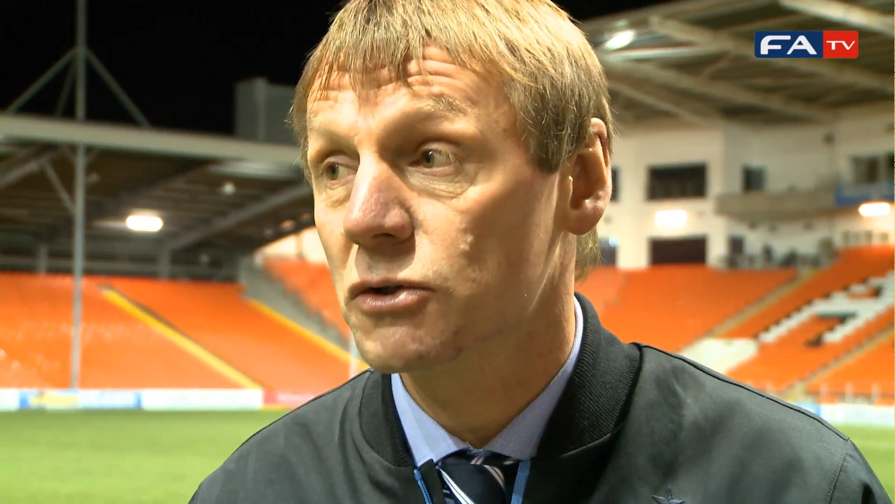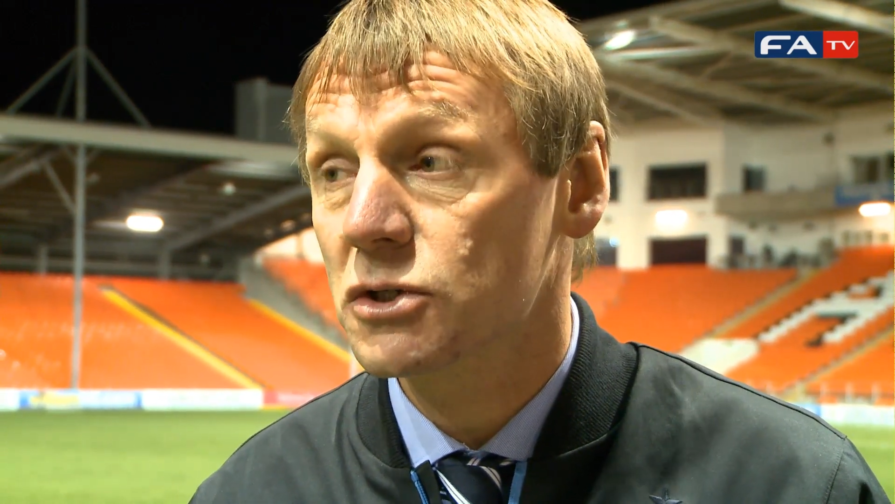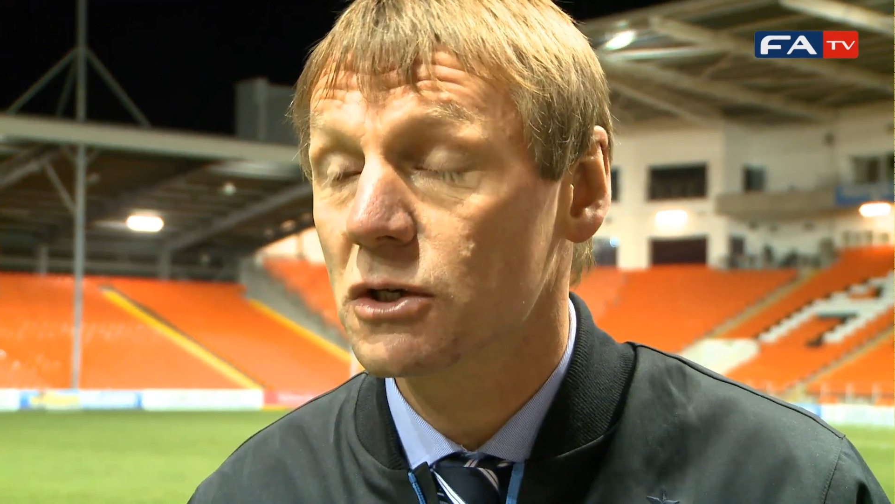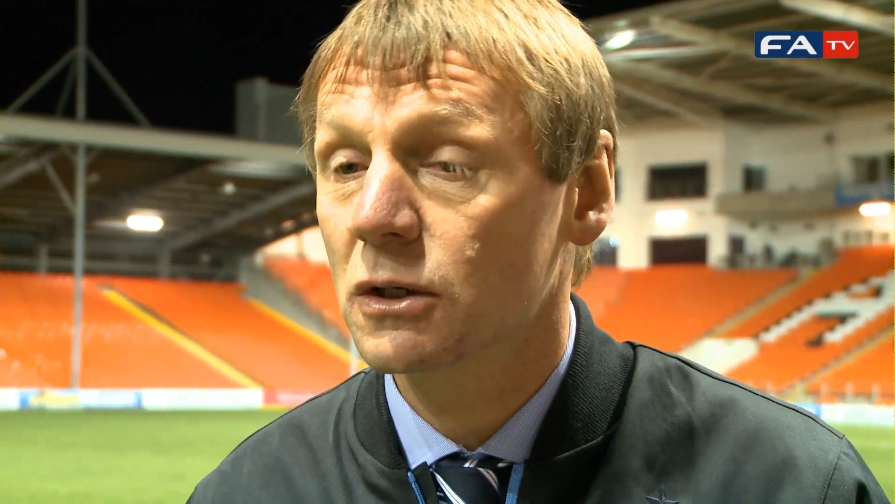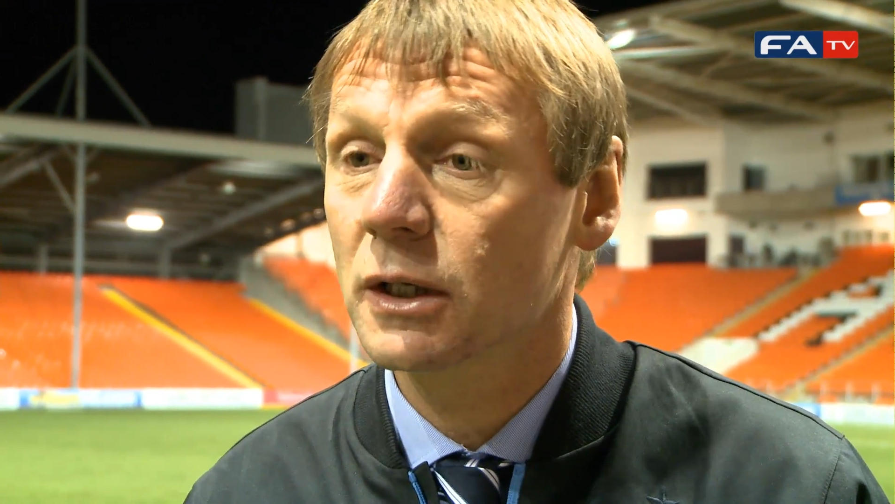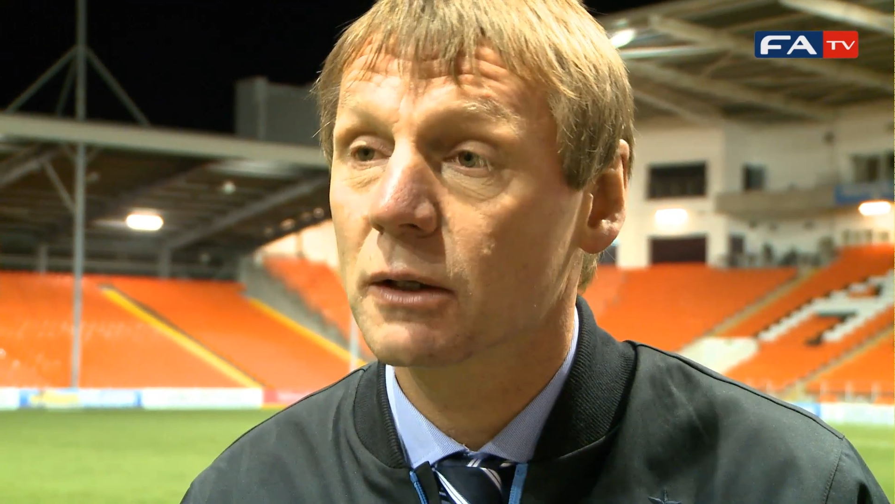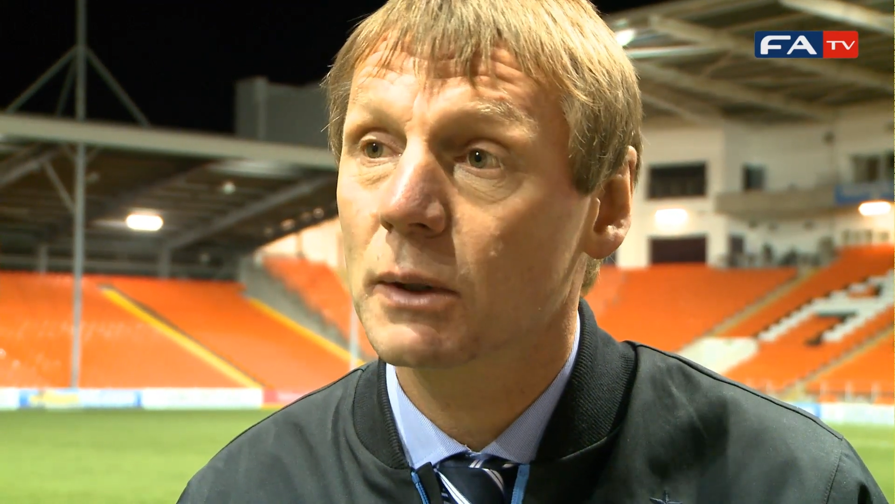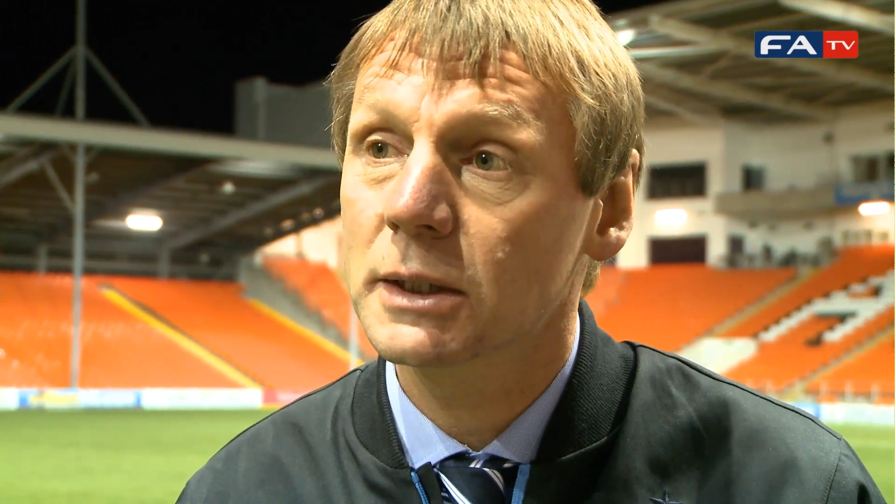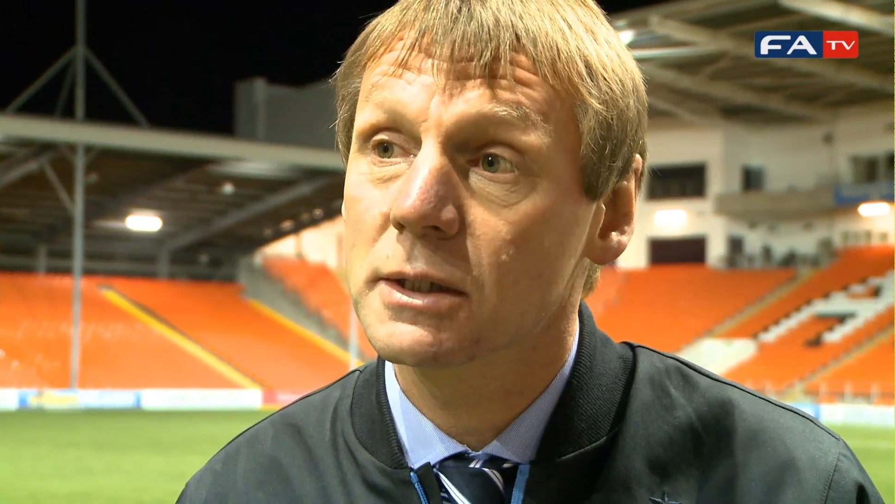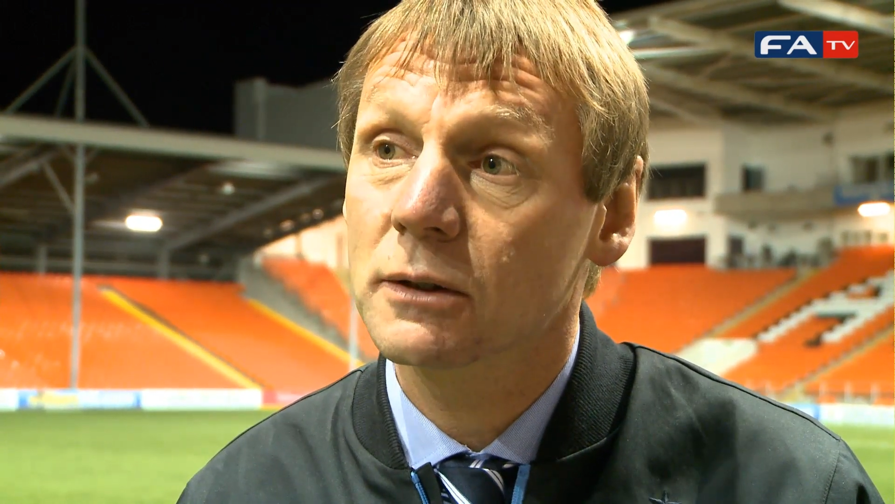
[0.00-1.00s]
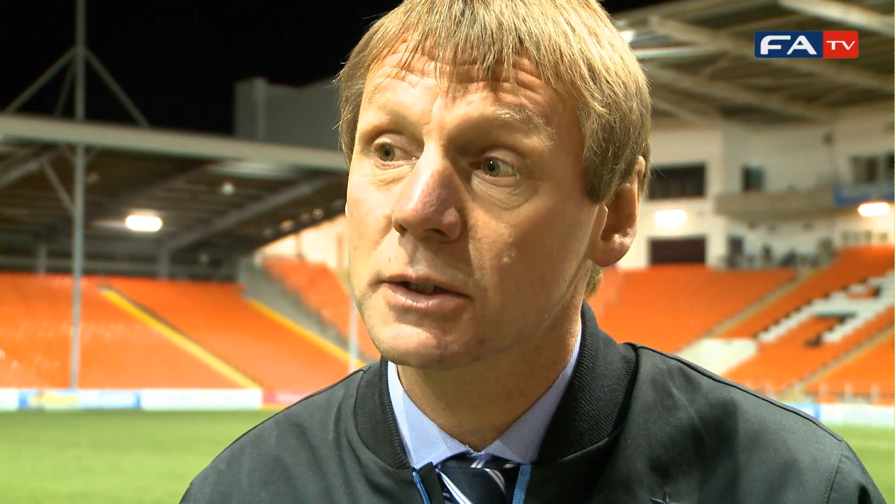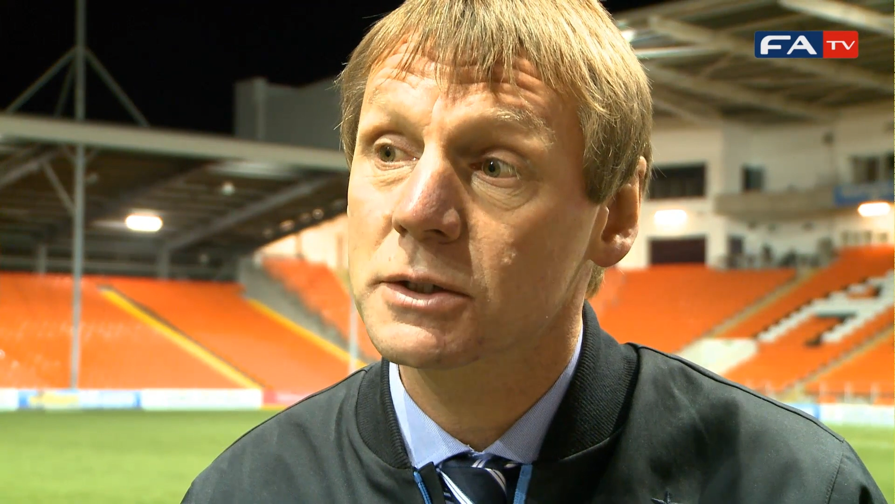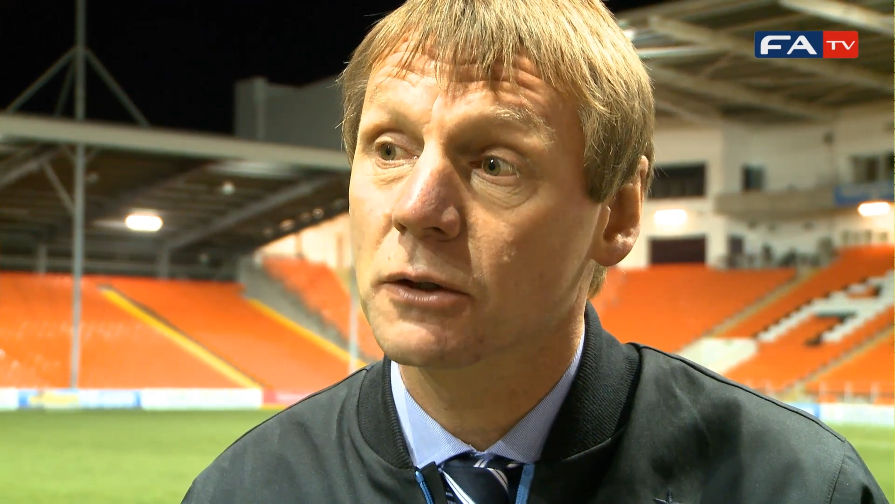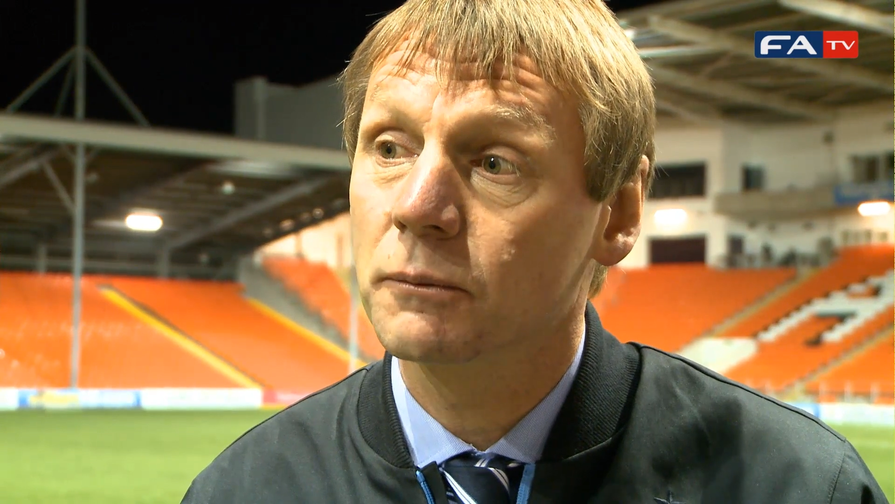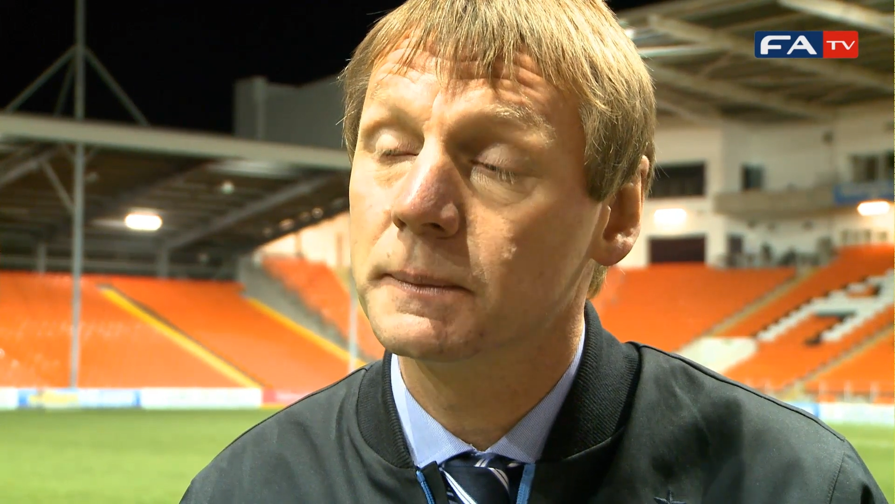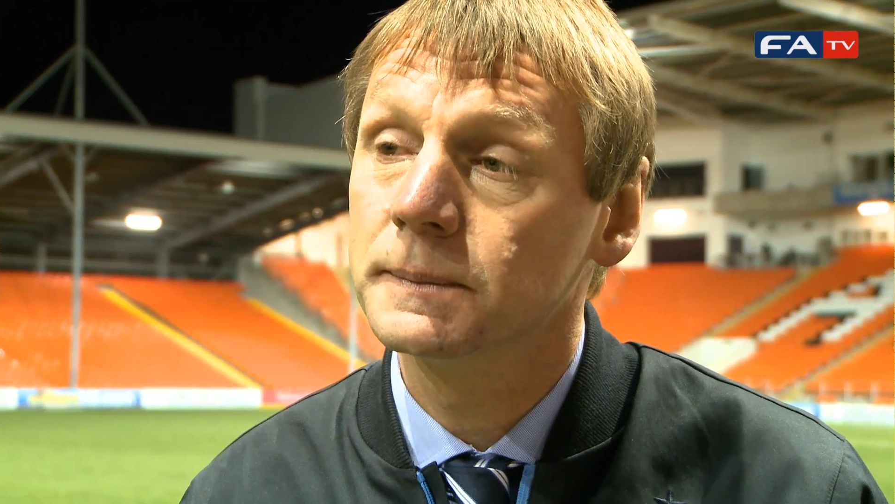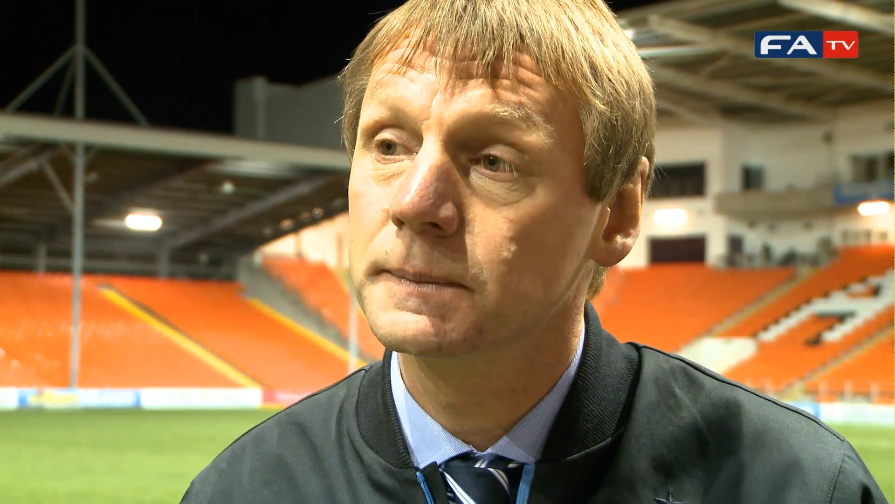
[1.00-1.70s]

and certainly the way tonight's gone.